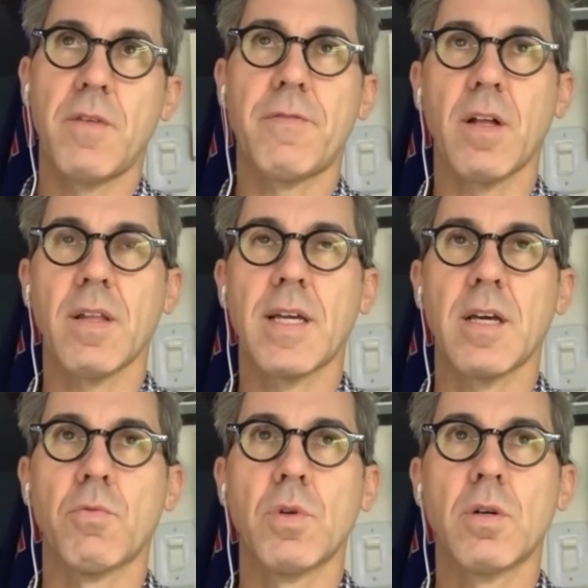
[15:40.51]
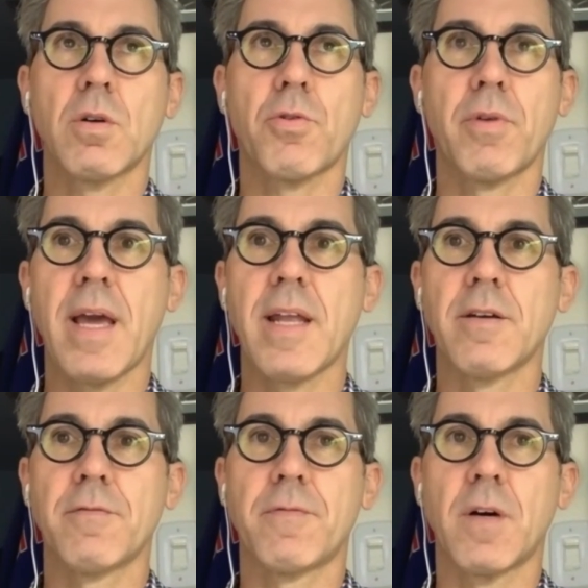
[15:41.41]
just, it felt like a real
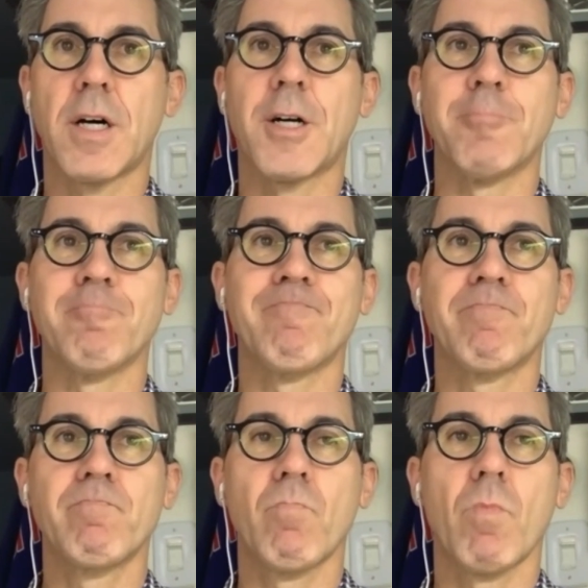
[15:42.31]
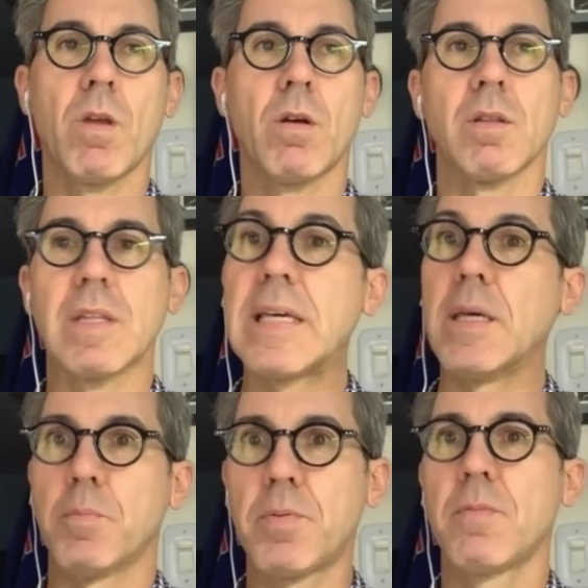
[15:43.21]
creative, a
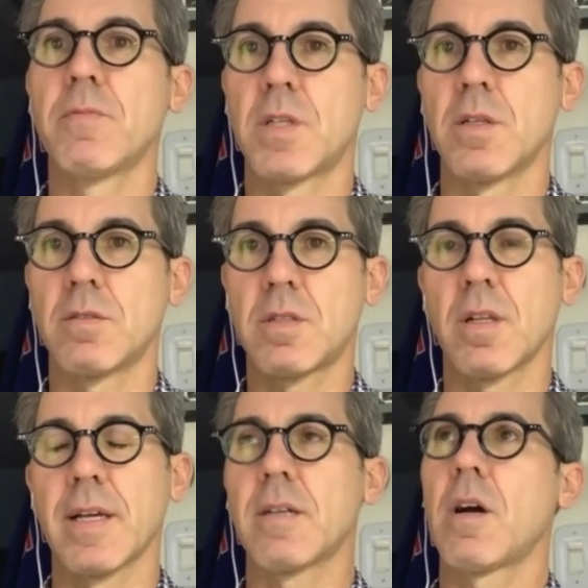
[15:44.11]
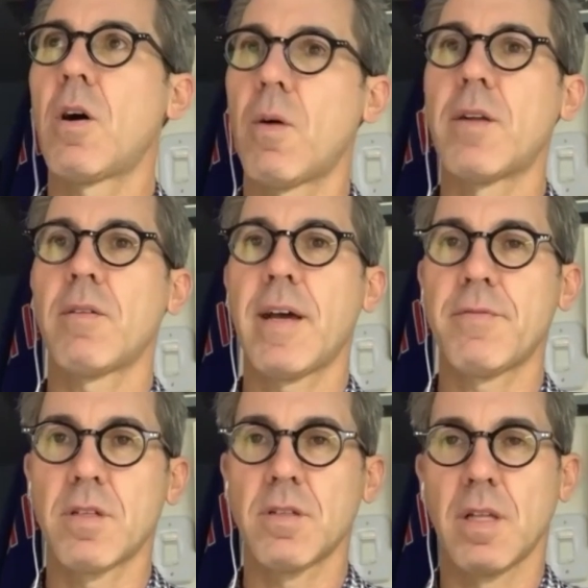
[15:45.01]
leap to like, oh,
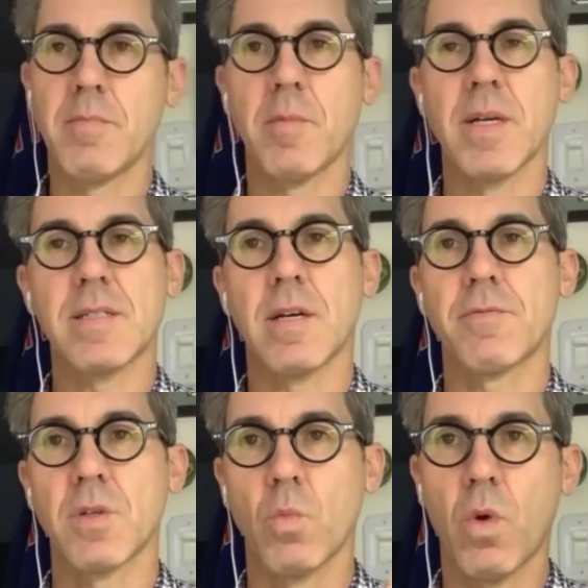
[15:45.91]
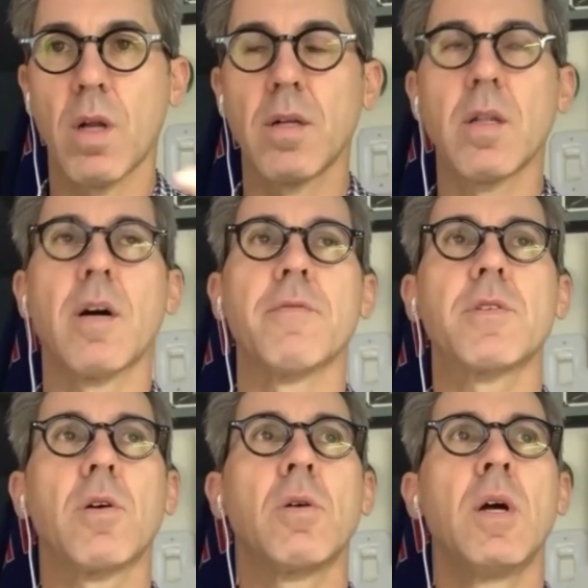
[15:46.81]
I don't have to limit myself to one
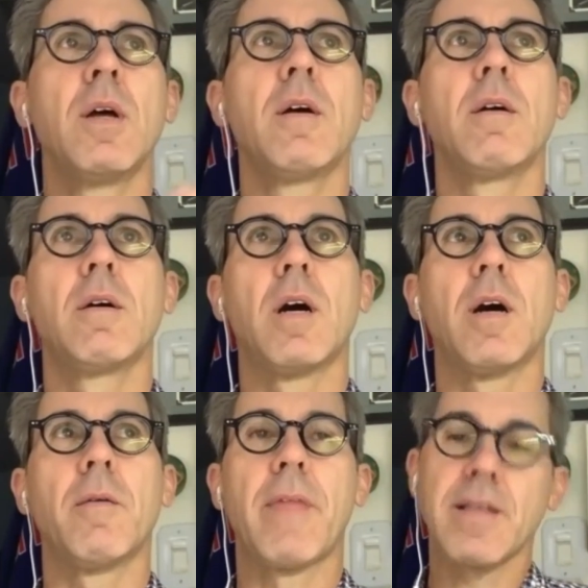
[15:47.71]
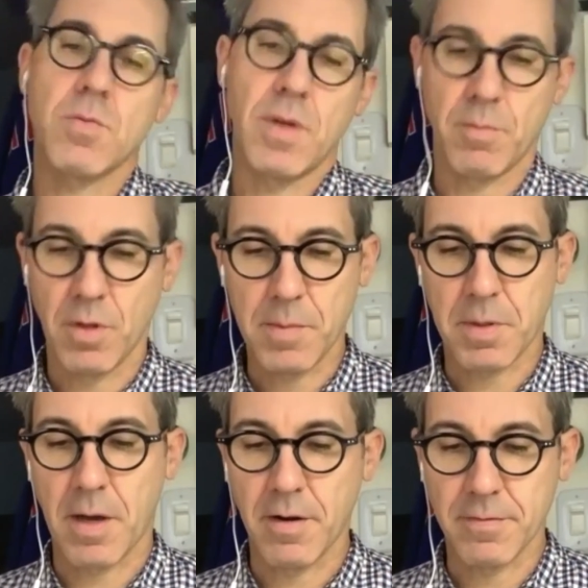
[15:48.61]
glove. So that's one
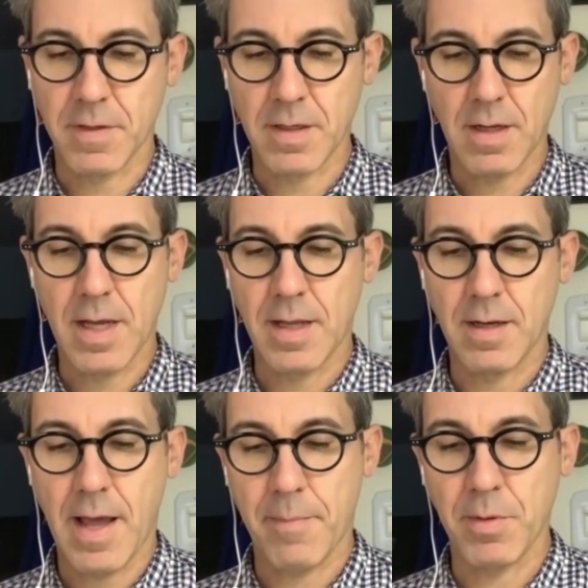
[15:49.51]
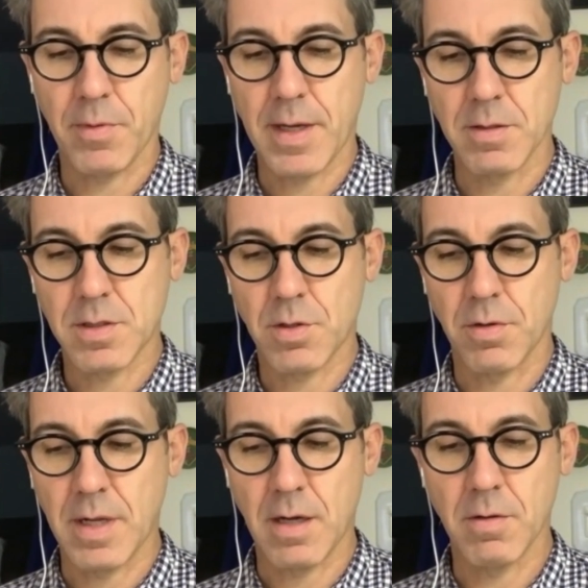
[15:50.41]
I'm really proud of and happy with how
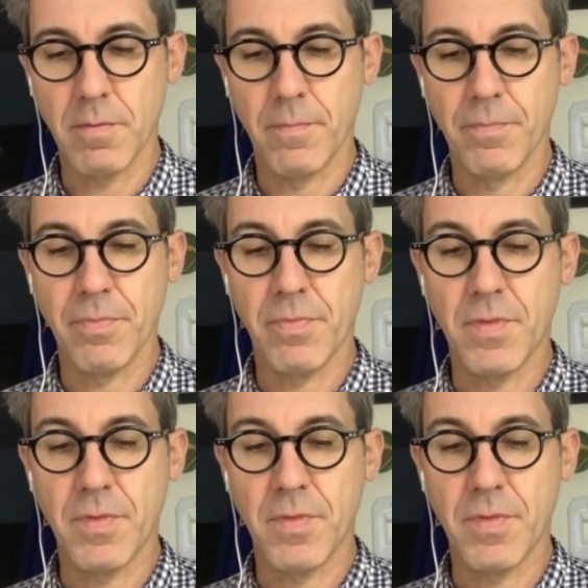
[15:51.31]
it's turned out.